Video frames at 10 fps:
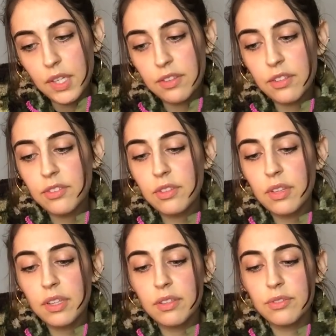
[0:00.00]
It does look
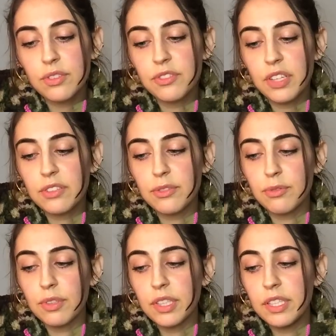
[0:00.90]
like there's a sense of
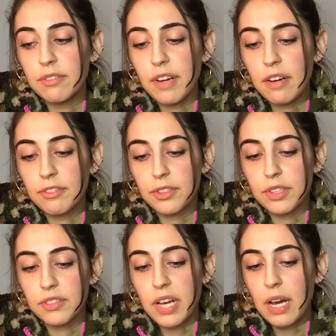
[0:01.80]
relief after
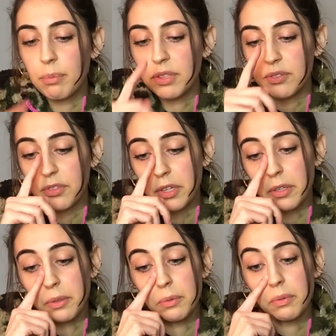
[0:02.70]
this happens,
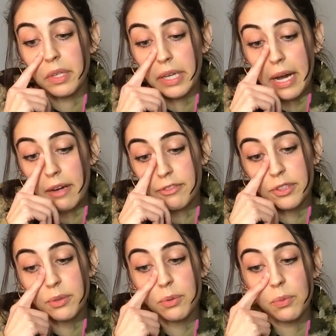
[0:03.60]
though. Like,
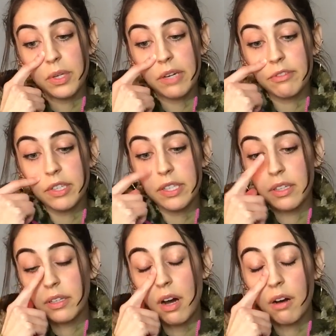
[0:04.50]
after whatever
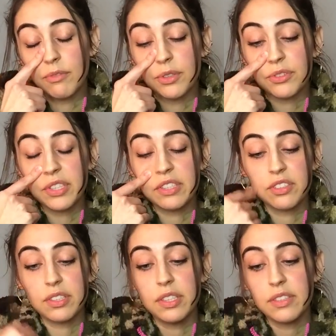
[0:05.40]

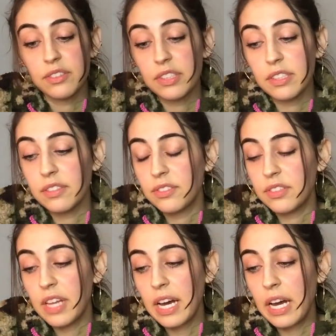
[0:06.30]
conversation this is
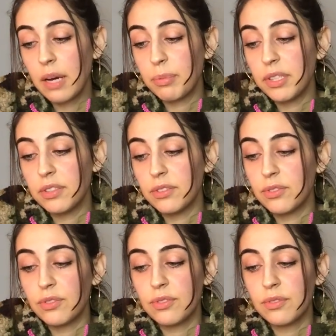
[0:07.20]
that
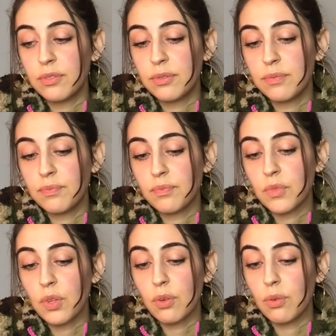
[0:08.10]
happens,
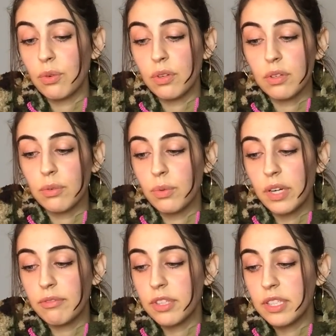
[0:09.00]
or
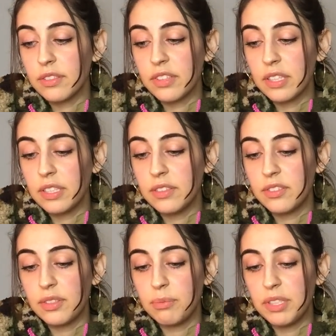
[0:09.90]
whatever it is that
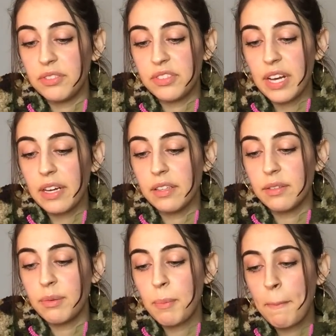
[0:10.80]
needs to be said,